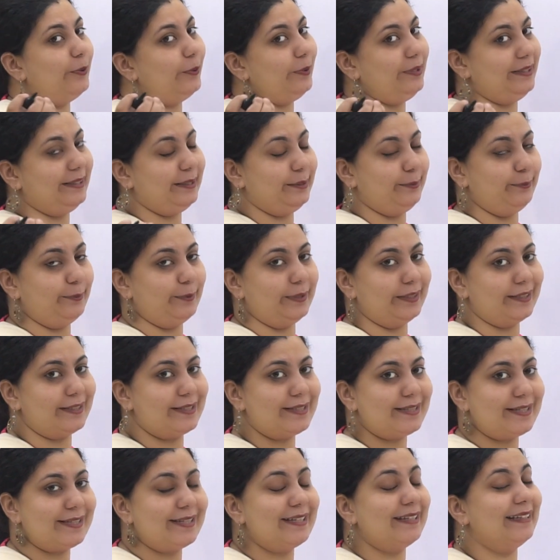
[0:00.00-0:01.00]
golden
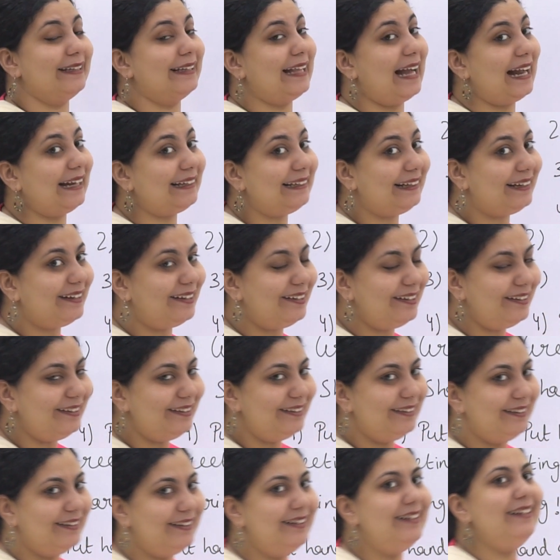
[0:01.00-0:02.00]
words that
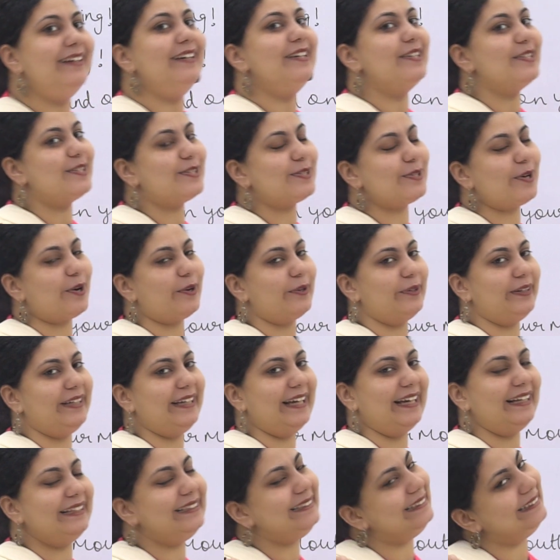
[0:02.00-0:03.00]
are sorry
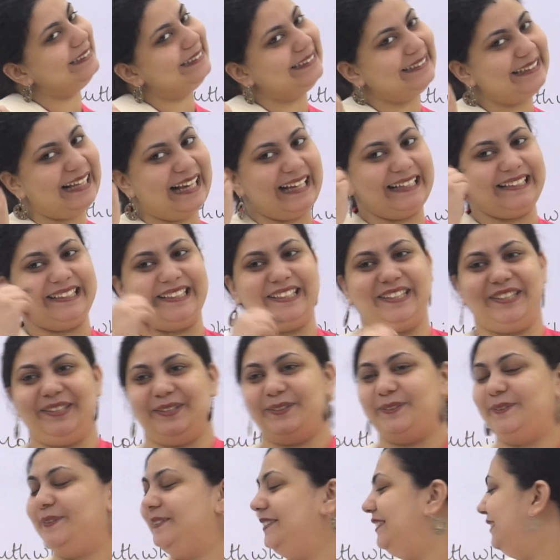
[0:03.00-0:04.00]
and thank
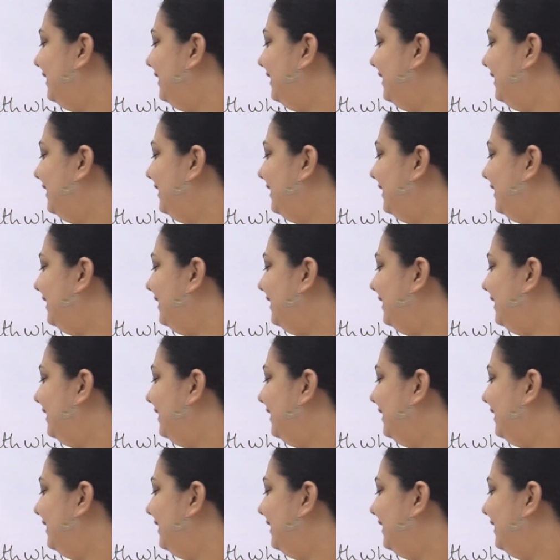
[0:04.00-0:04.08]
you.